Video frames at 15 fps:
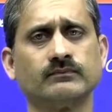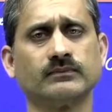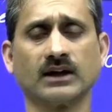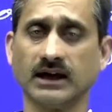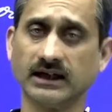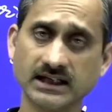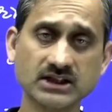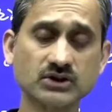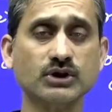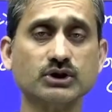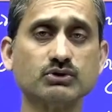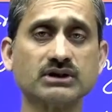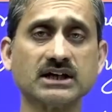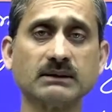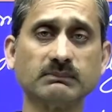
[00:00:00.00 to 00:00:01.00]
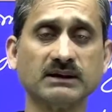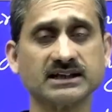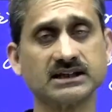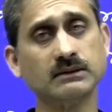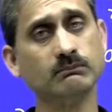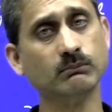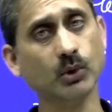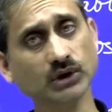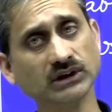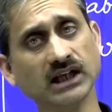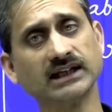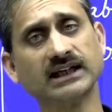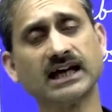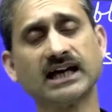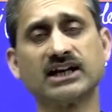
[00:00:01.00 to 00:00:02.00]
It is going to take place in both the
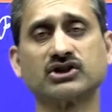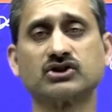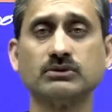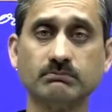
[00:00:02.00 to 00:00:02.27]
direction,